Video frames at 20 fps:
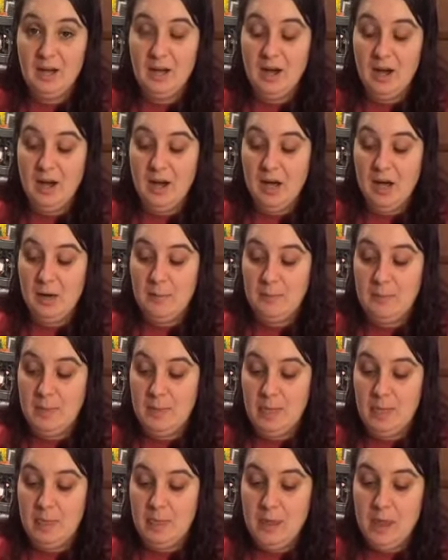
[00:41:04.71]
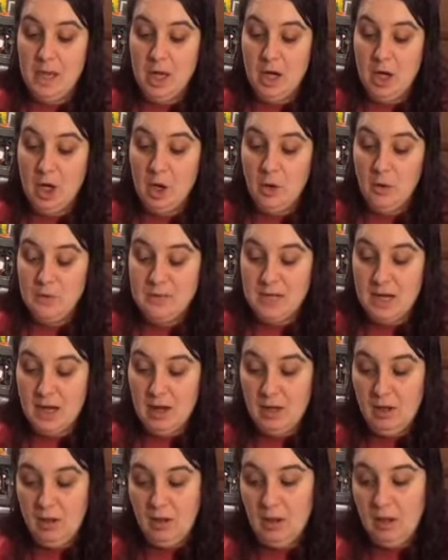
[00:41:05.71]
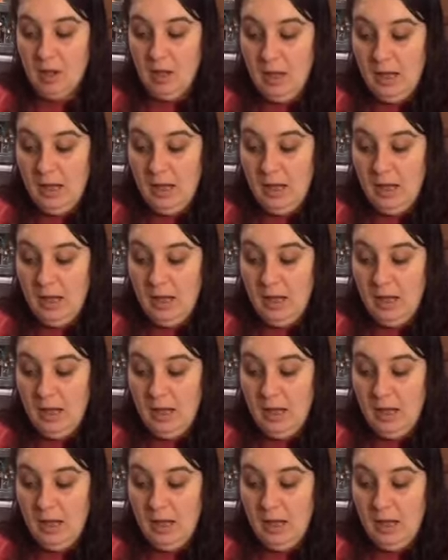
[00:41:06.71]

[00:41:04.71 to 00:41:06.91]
The hotel,